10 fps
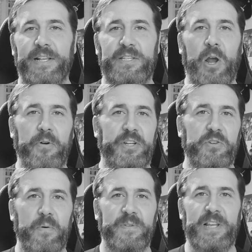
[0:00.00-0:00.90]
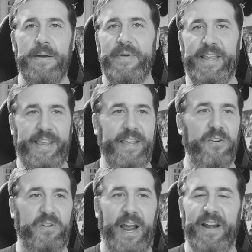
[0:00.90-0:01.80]
Toni Storm was going to be
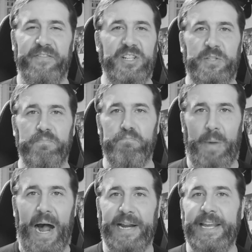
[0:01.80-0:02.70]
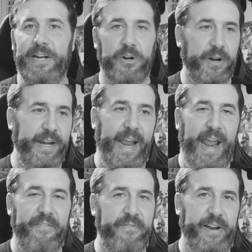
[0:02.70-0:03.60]
heel, kind of just mocking her at
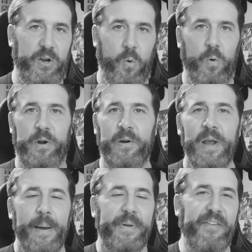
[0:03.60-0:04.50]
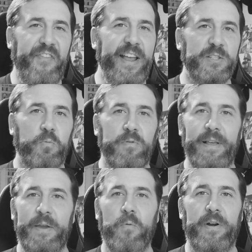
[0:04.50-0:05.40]
every corner, but the fans
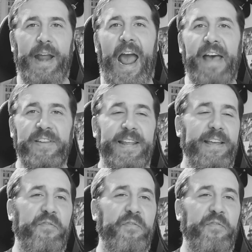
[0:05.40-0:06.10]
really weren't having it.